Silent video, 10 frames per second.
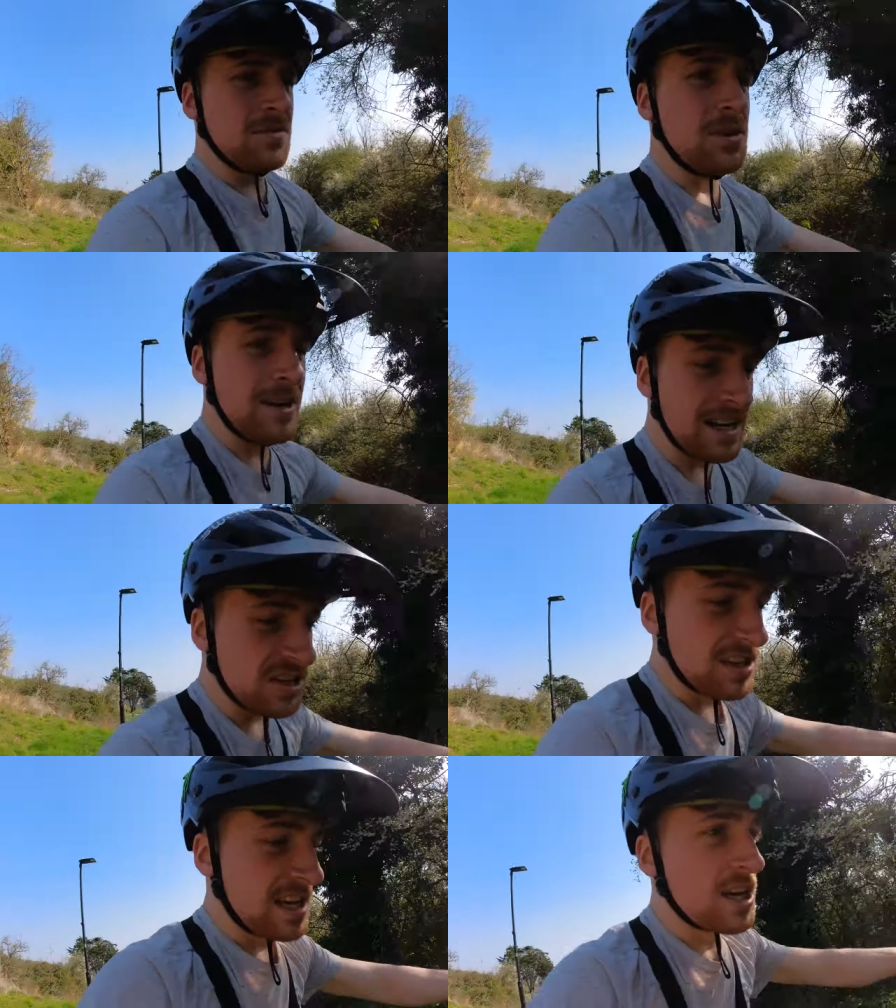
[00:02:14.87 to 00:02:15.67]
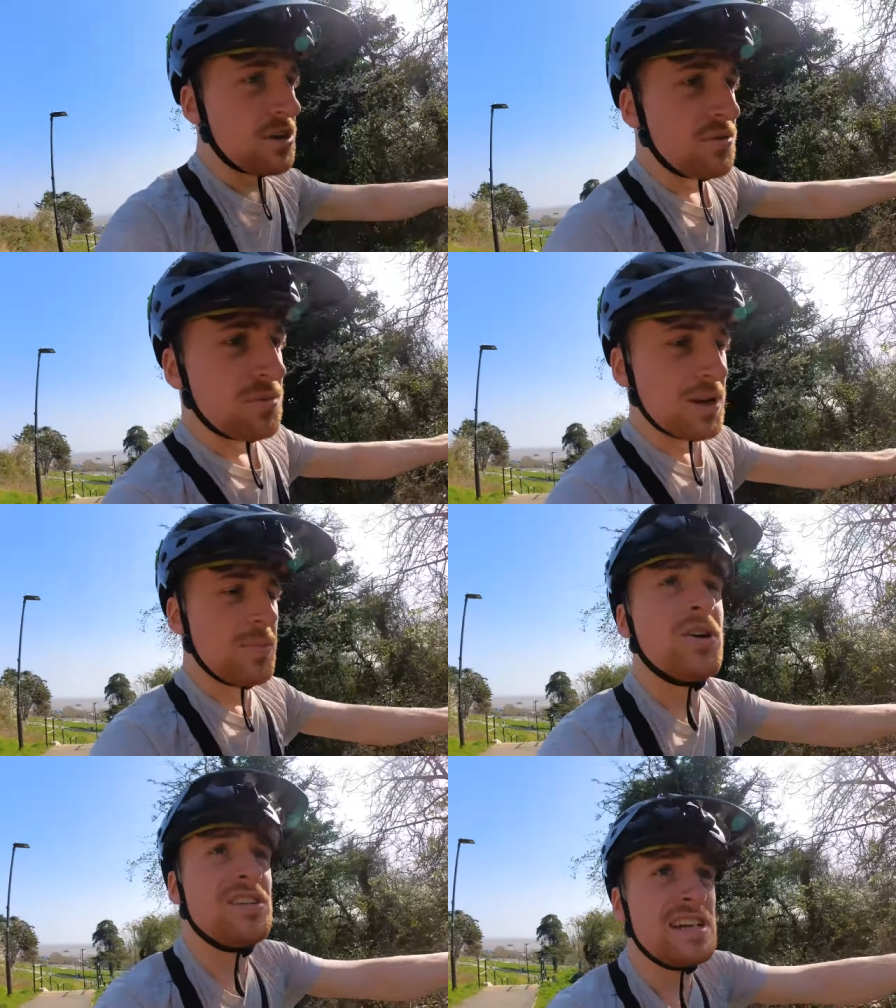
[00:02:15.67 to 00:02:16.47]
I've got to actually use
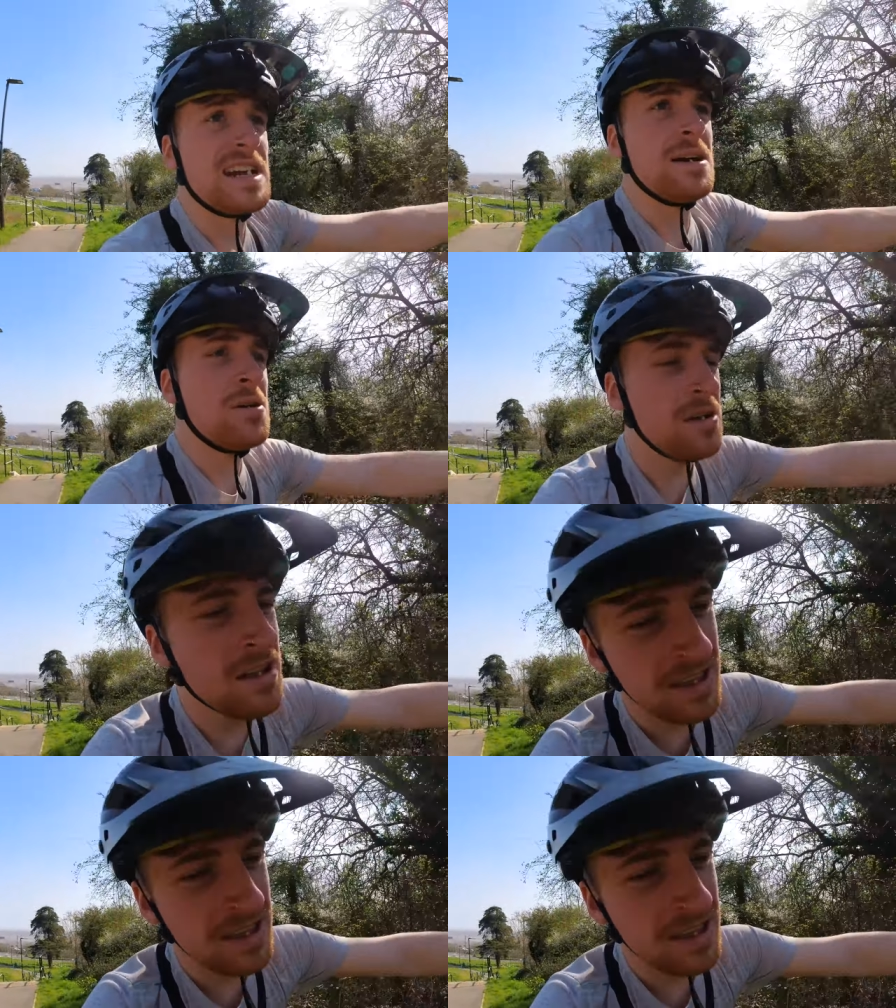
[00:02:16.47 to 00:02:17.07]
my body now